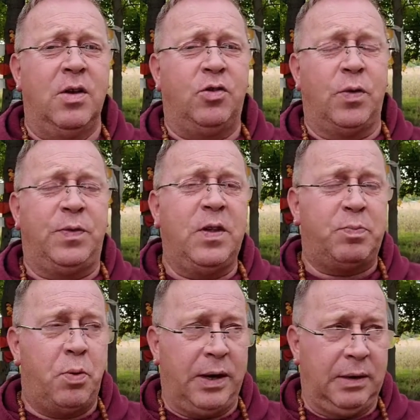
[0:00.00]
So at this
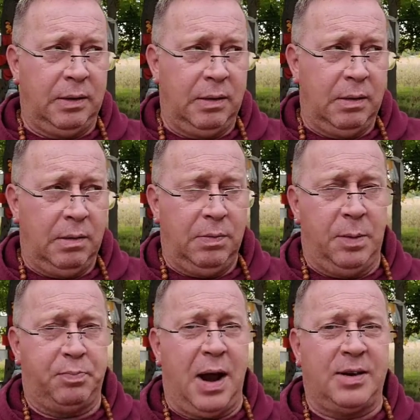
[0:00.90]
point, the
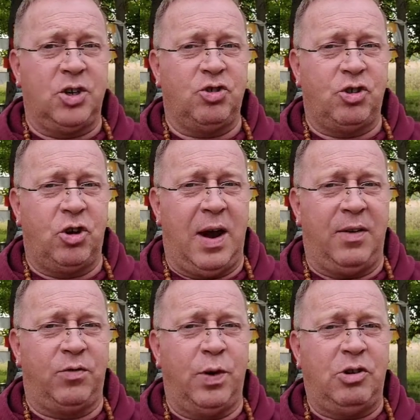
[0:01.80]
practitioner
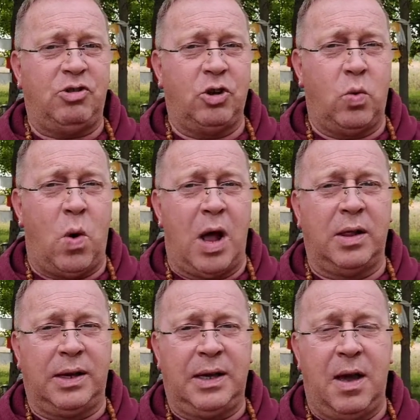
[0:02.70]
has reached the
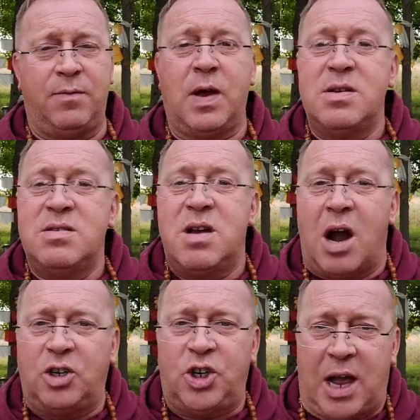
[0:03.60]
quality of
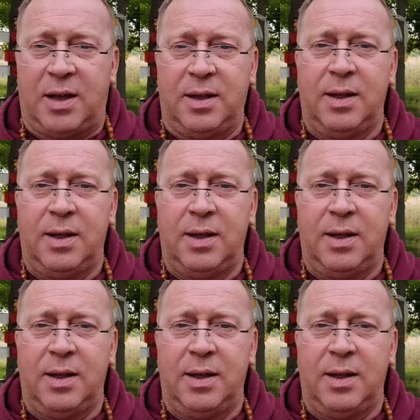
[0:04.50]
narcha,